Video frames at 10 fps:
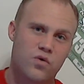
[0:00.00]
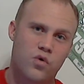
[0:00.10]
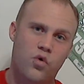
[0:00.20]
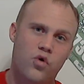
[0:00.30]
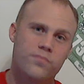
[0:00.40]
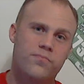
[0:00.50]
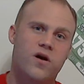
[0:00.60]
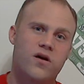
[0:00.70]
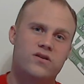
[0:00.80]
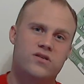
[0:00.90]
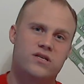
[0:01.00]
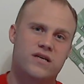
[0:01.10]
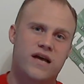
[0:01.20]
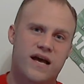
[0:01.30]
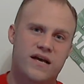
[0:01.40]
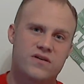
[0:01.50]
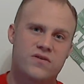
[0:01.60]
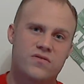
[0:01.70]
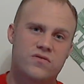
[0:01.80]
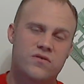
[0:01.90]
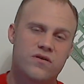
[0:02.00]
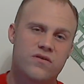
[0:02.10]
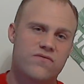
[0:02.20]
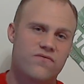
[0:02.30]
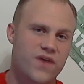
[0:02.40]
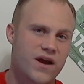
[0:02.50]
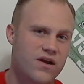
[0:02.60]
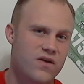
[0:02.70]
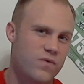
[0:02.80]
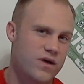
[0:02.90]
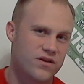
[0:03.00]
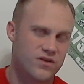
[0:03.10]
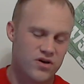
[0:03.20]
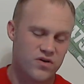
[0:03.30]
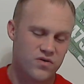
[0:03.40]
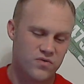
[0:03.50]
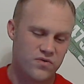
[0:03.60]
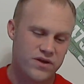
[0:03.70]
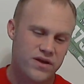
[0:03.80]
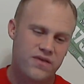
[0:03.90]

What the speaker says: old part of Chicago, very well known.